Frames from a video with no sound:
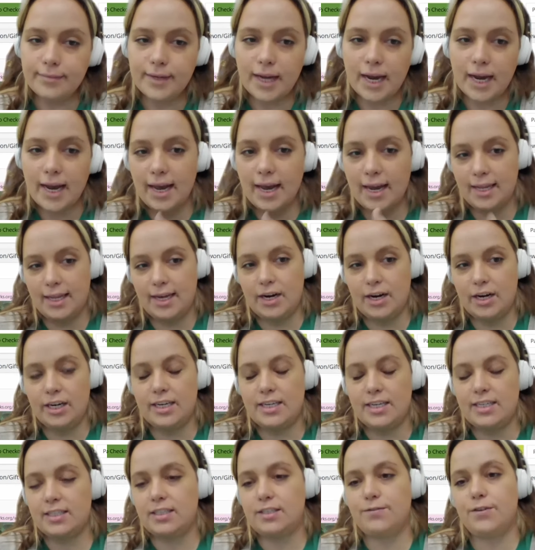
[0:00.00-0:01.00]
And there it
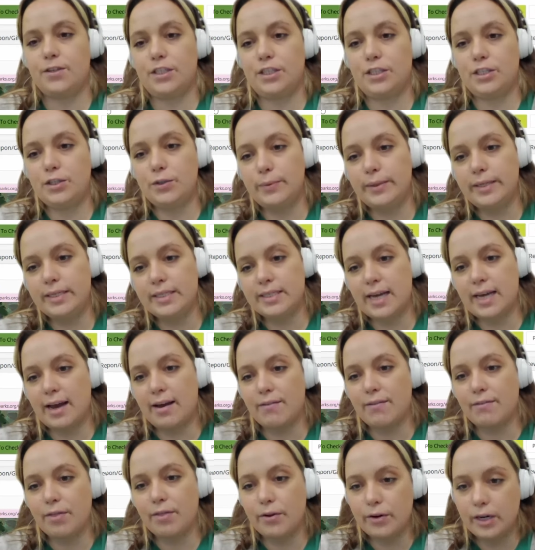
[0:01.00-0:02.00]
is. For the 2 weeks, I
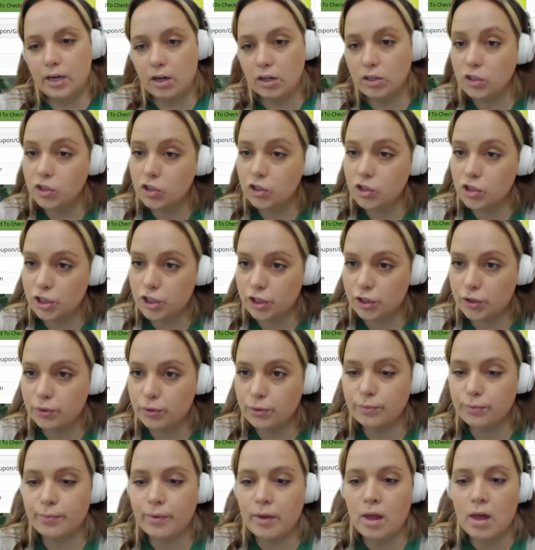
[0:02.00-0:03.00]
have $30 due.
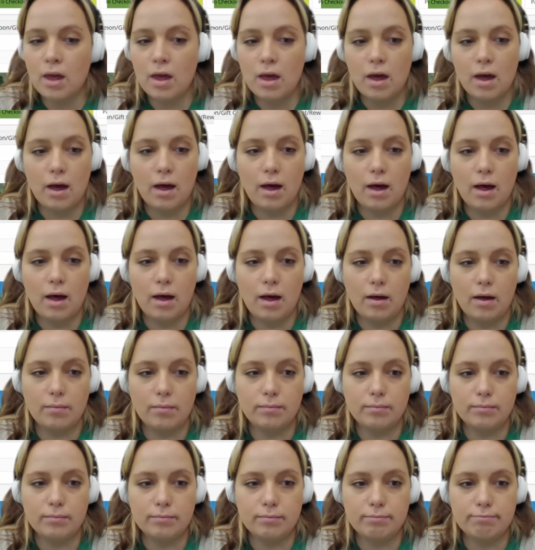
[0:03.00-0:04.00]

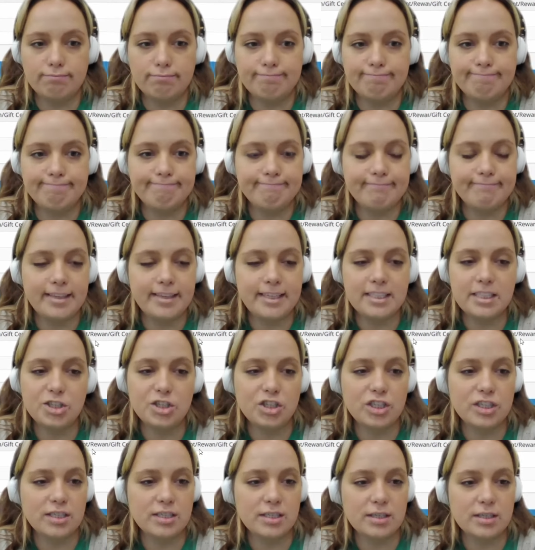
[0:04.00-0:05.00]
And this is
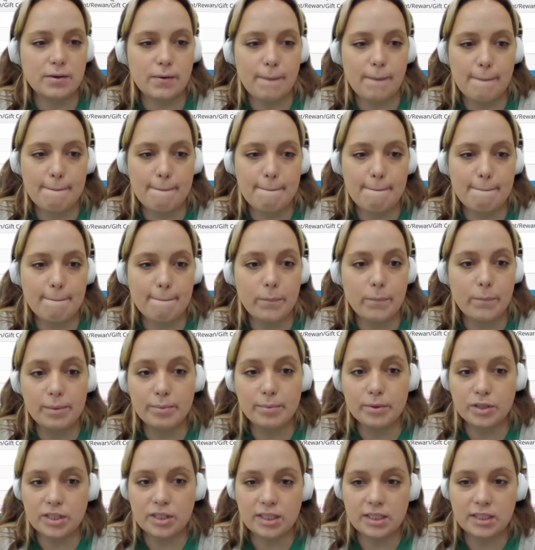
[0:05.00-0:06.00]
just, we can
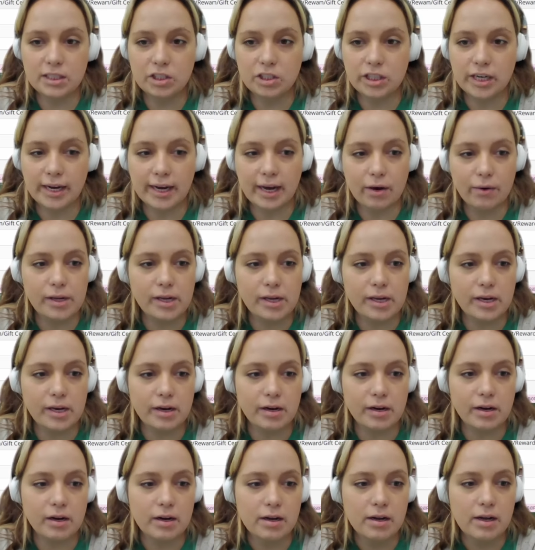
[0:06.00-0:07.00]
proceed to checkout
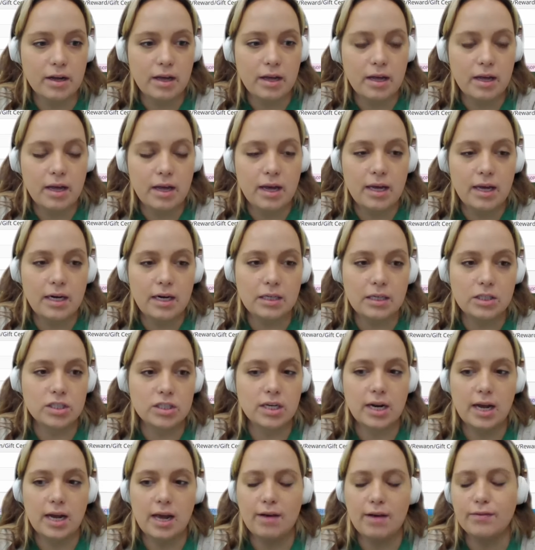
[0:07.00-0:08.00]
here, and it's just
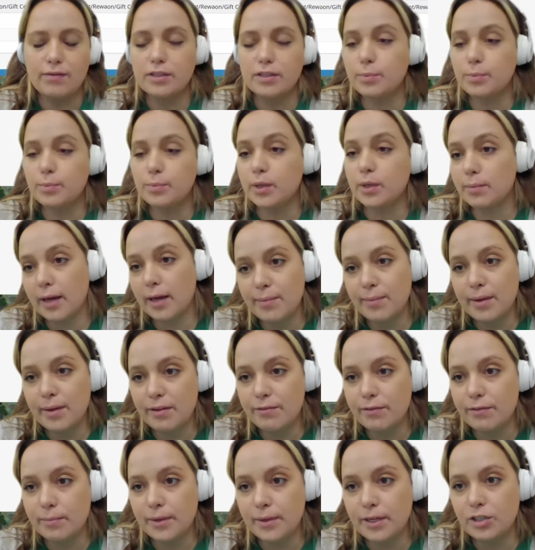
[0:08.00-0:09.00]
going to have us put in payment
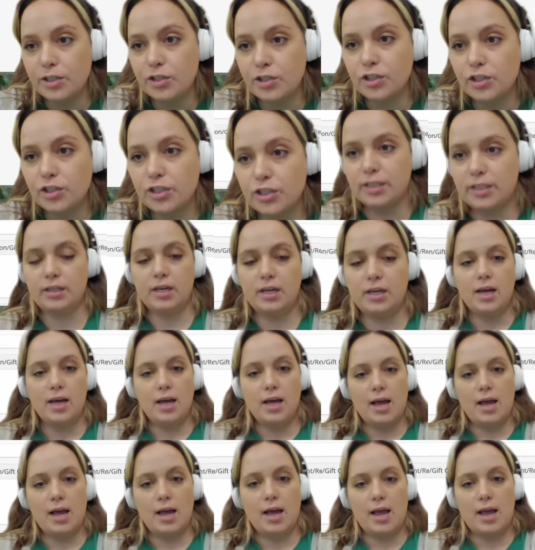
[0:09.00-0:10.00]
information
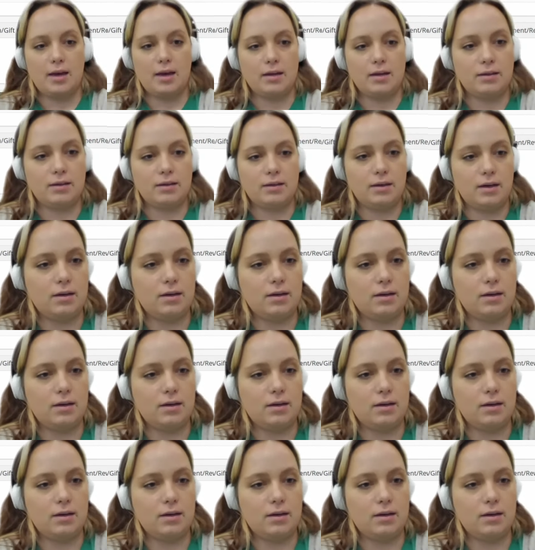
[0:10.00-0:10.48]
and